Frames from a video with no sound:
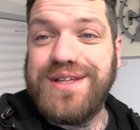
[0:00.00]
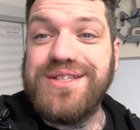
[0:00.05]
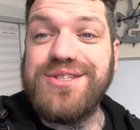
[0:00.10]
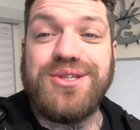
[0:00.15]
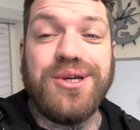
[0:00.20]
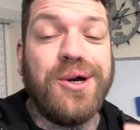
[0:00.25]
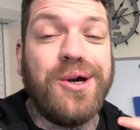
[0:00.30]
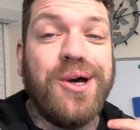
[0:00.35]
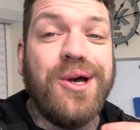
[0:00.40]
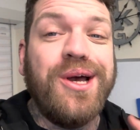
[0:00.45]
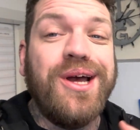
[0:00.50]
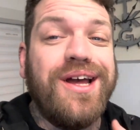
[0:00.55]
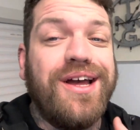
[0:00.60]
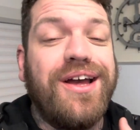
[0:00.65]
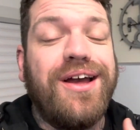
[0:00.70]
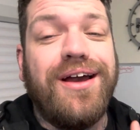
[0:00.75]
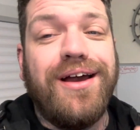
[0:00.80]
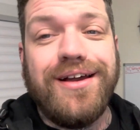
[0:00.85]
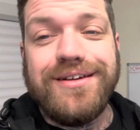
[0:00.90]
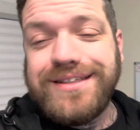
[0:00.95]
So
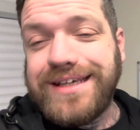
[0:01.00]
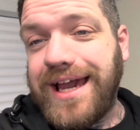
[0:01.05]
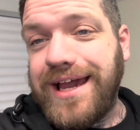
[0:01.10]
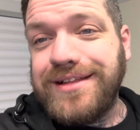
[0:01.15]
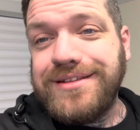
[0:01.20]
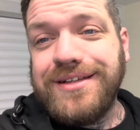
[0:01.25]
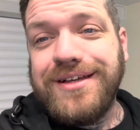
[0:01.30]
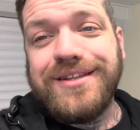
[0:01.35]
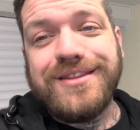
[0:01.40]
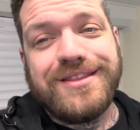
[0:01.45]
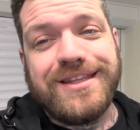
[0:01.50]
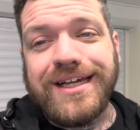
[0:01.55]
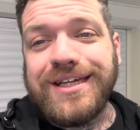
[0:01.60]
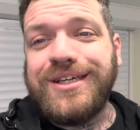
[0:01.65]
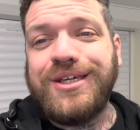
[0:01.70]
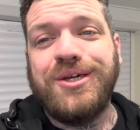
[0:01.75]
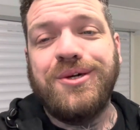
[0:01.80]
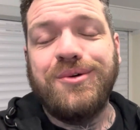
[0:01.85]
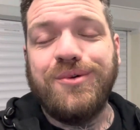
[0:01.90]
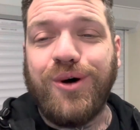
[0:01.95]
again, thank
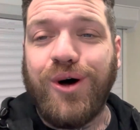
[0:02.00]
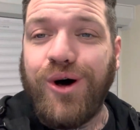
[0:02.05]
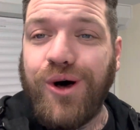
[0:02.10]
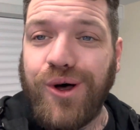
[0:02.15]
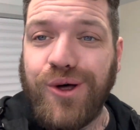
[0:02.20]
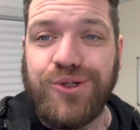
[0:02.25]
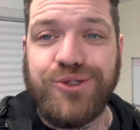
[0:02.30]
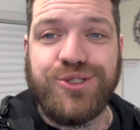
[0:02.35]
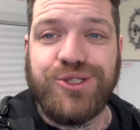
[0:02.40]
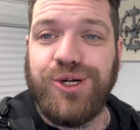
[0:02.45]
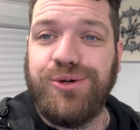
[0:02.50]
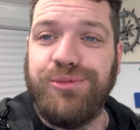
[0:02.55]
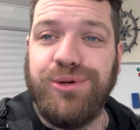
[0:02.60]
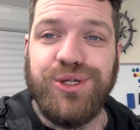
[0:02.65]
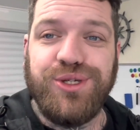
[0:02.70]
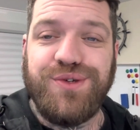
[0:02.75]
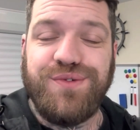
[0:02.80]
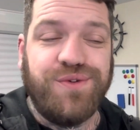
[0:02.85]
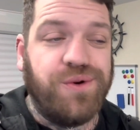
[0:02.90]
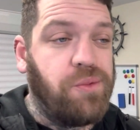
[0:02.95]
you all so
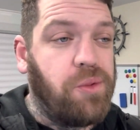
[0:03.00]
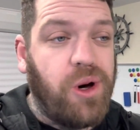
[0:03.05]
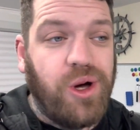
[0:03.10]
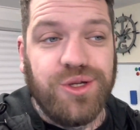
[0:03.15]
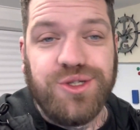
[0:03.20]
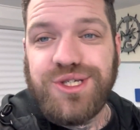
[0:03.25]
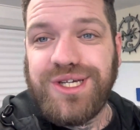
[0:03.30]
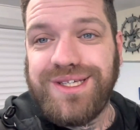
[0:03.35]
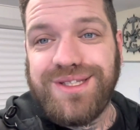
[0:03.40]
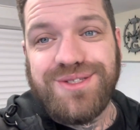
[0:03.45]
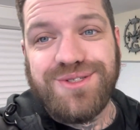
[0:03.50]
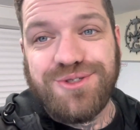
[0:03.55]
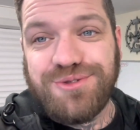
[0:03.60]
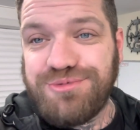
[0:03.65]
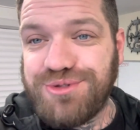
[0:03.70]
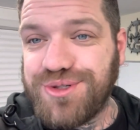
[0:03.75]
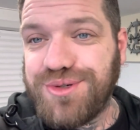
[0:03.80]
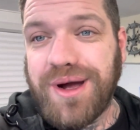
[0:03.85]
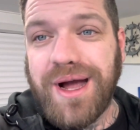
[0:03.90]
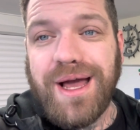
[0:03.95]
much for watching,
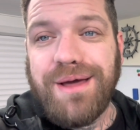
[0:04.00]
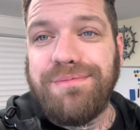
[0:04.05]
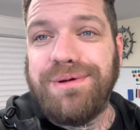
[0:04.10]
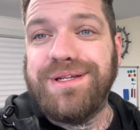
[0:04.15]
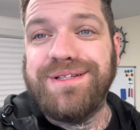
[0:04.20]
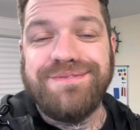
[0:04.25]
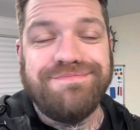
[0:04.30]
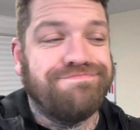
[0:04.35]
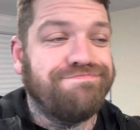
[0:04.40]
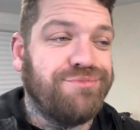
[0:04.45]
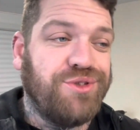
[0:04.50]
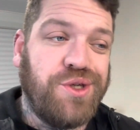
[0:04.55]
subscribing,